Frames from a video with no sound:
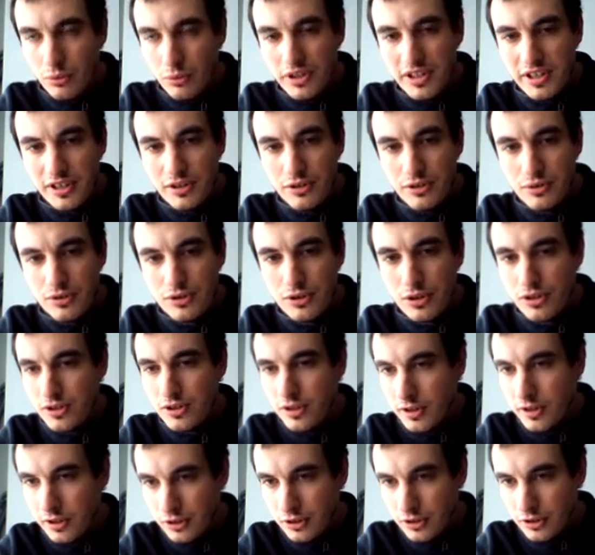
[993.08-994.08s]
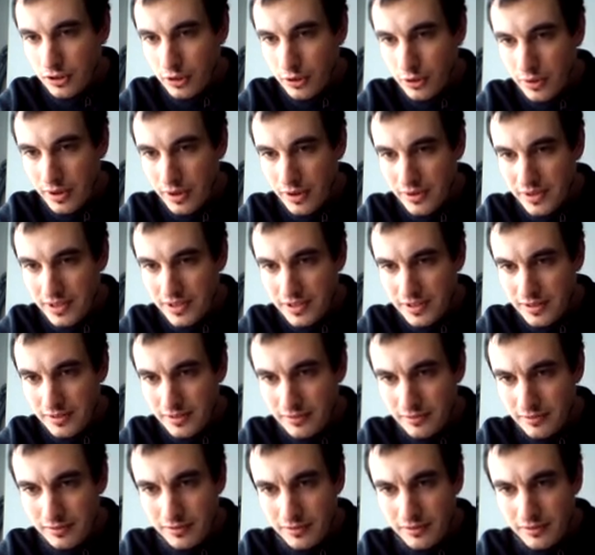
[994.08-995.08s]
we can use the second corollary.